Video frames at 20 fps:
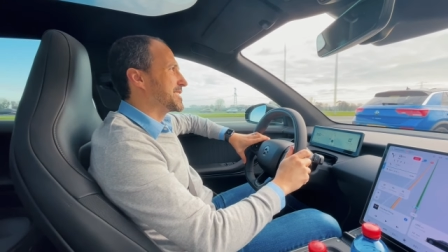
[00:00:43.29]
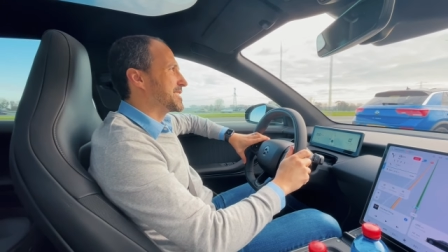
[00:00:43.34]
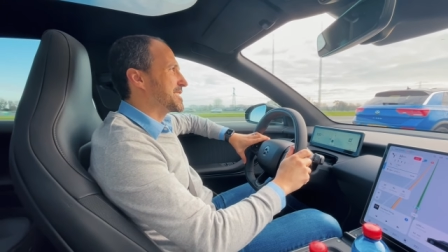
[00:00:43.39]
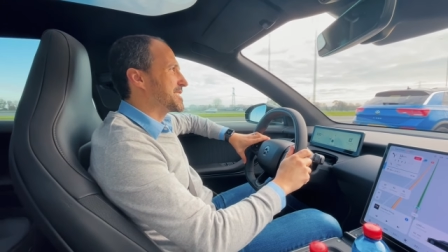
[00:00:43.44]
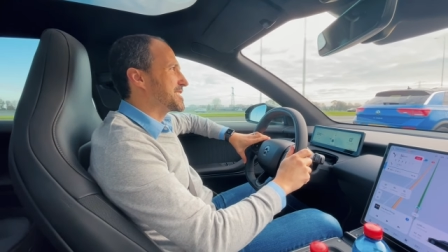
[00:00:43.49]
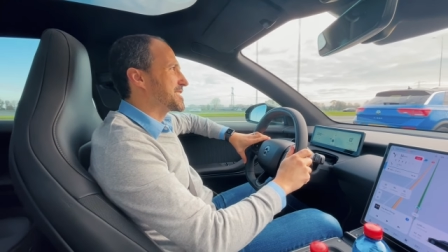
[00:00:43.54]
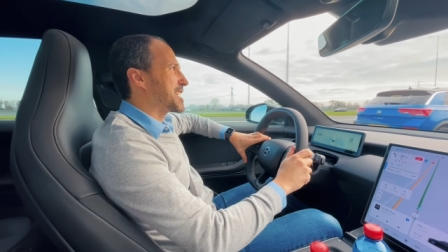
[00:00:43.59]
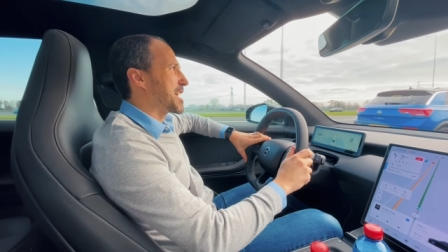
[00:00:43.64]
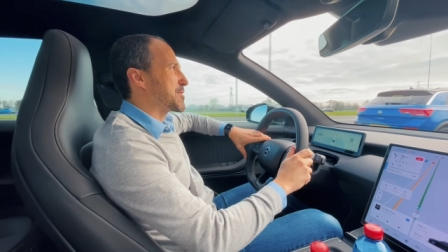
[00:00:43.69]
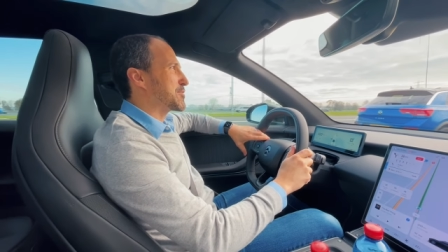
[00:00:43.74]

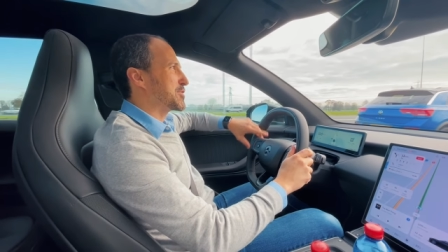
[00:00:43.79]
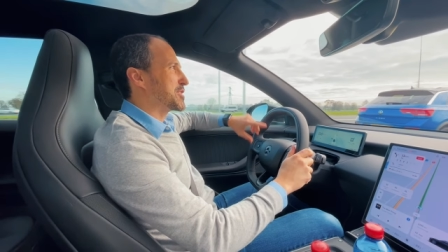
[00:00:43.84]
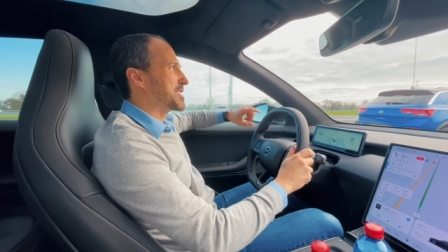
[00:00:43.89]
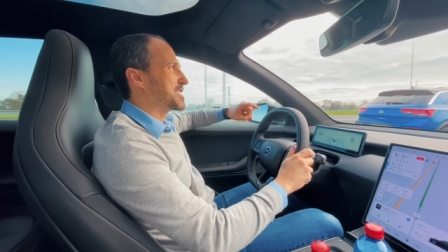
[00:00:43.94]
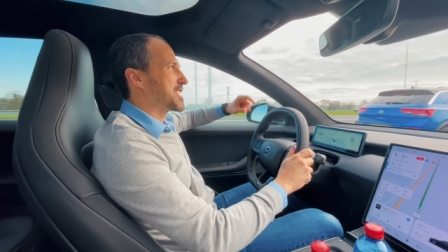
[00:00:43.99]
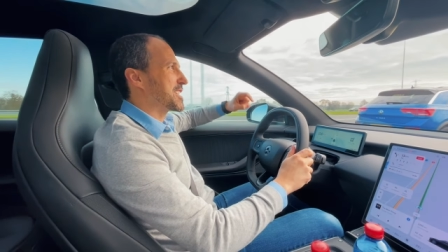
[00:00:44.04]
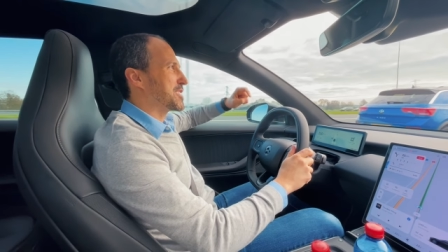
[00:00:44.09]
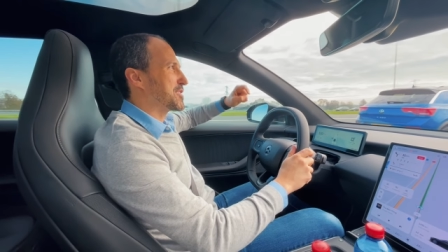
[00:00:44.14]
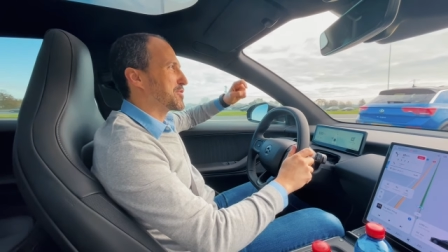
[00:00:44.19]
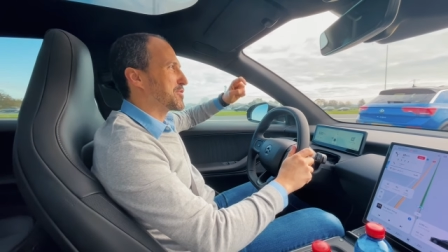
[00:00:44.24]
this time we
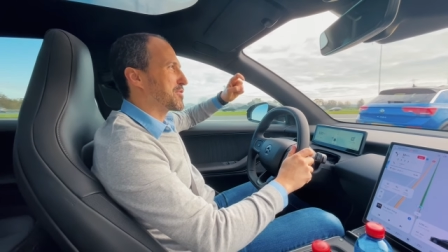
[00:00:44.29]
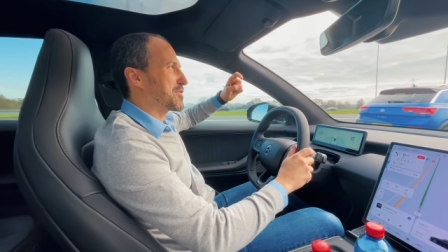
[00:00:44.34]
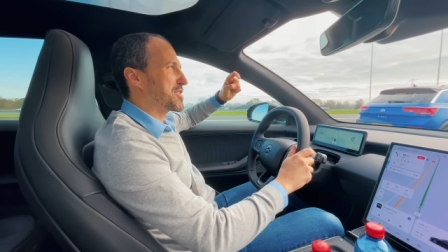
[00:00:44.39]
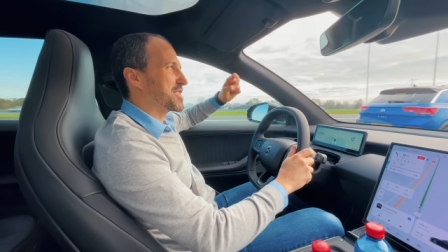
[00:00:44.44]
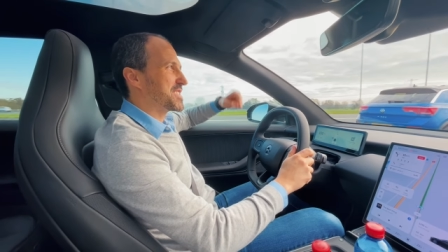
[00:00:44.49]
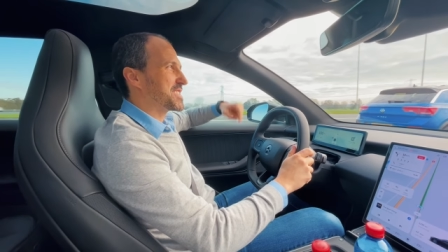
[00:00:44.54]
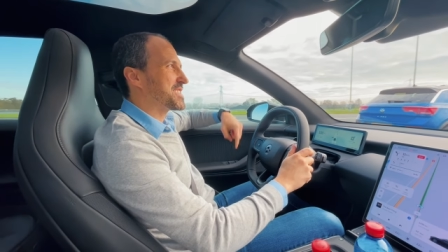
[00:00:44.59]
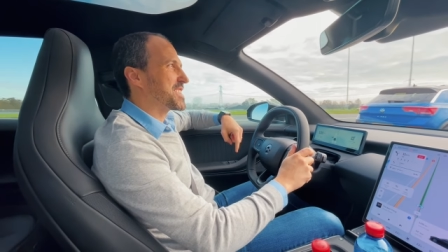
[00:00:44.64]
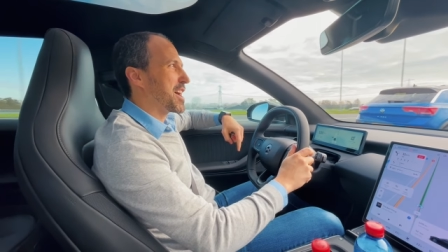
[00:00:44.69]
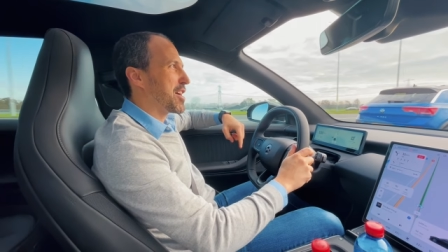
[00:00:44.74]
decided to go to
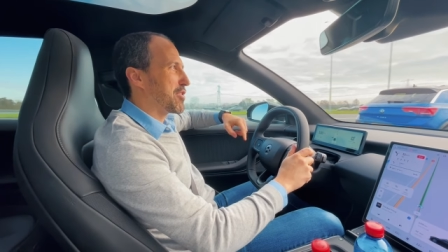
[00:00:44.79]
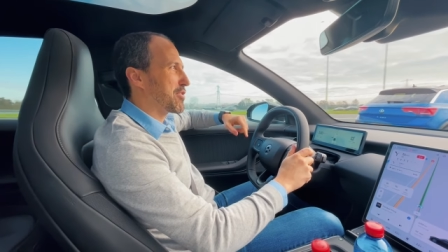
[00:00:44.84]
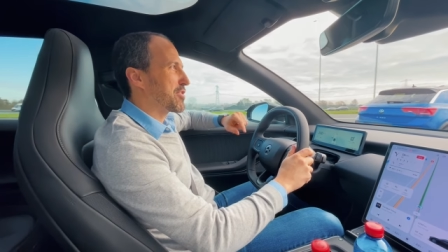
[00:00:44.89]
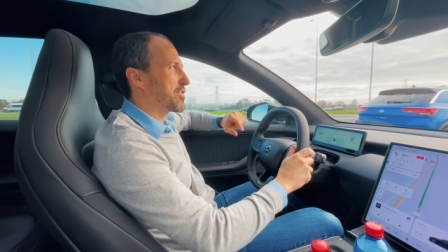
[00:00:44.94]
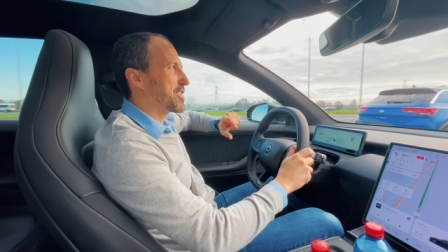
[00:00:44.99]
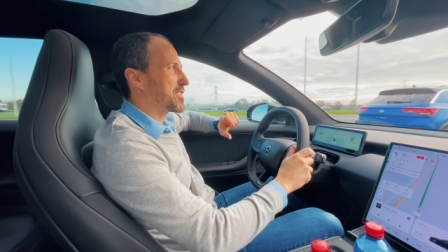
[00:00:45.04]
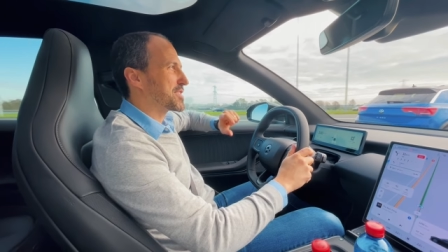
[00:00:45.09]
the south.